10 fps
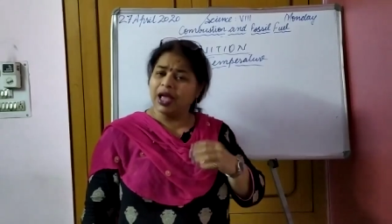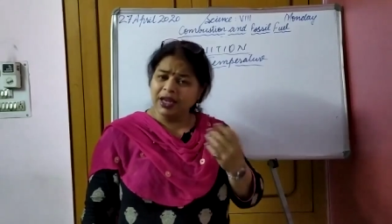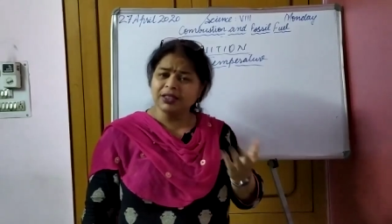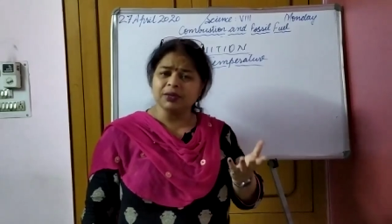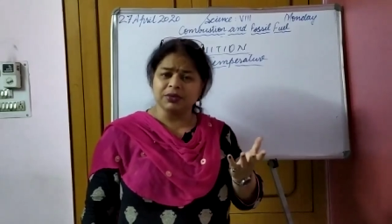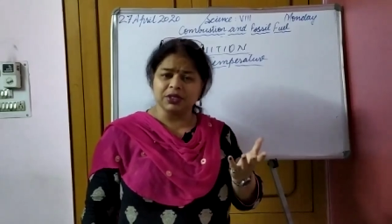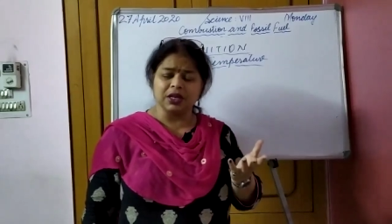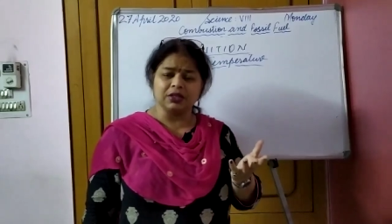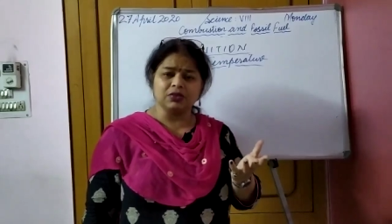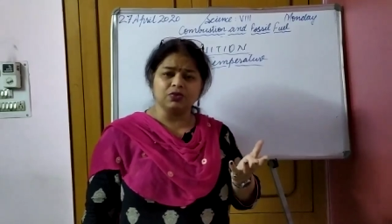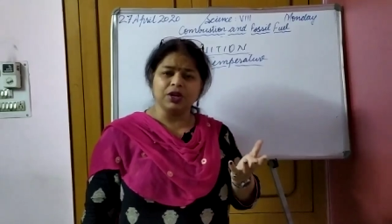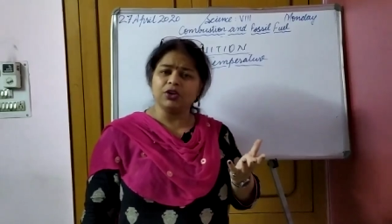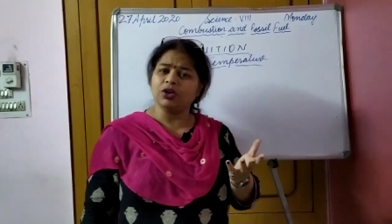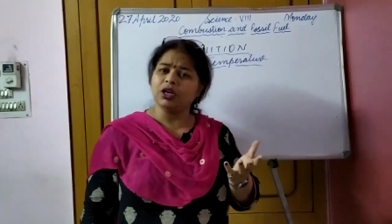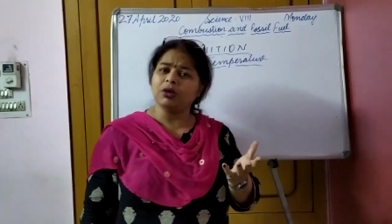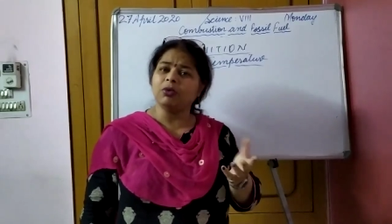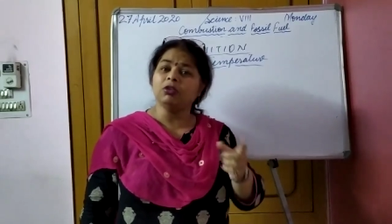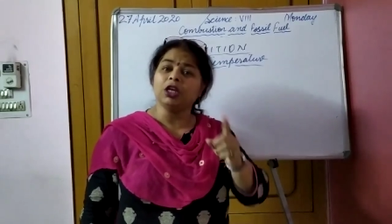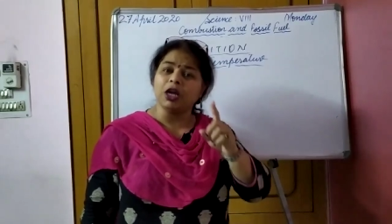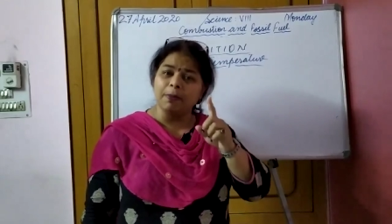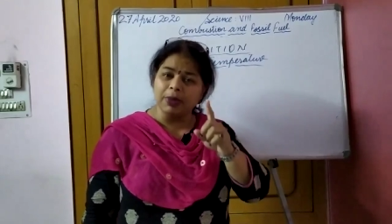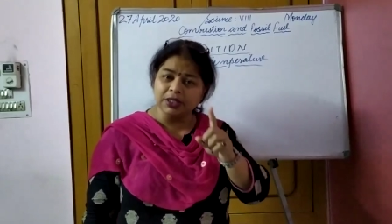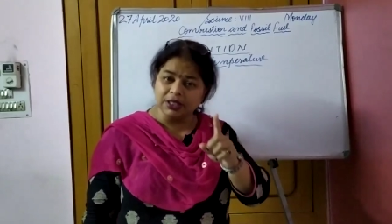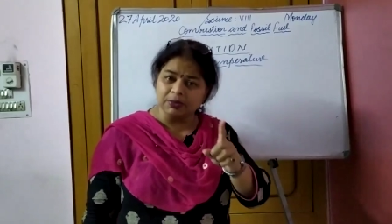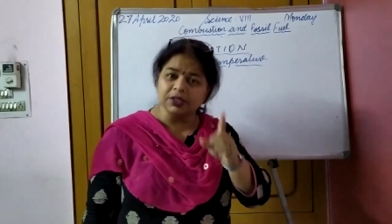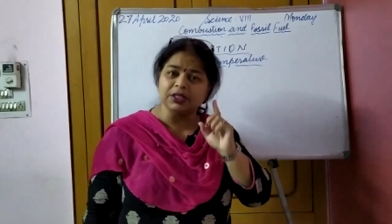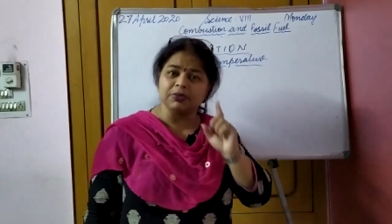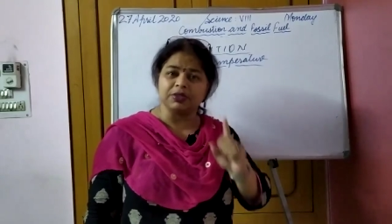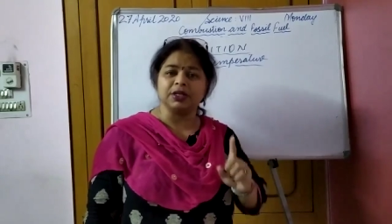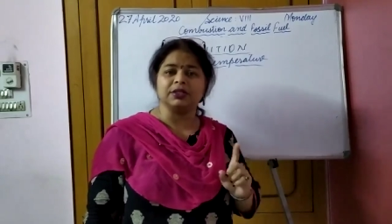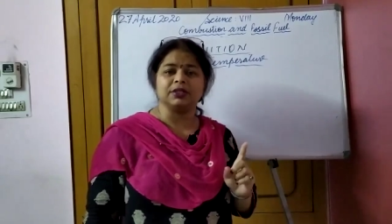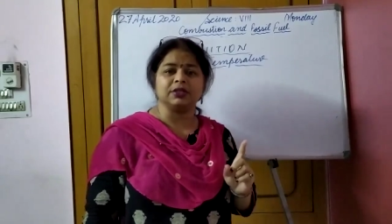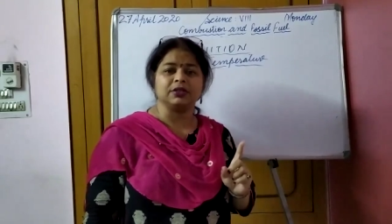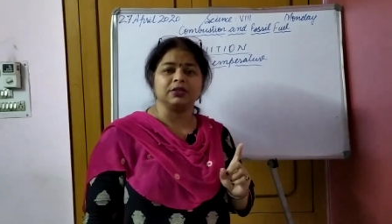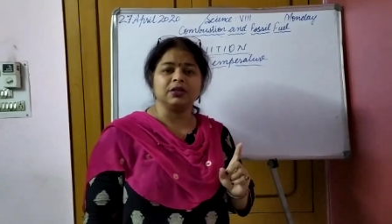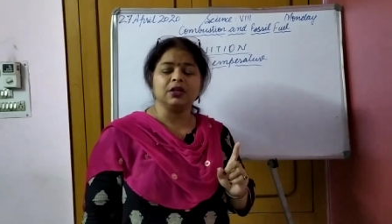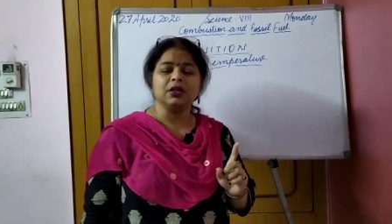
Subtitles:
any substance, we are talking about the combustible substances,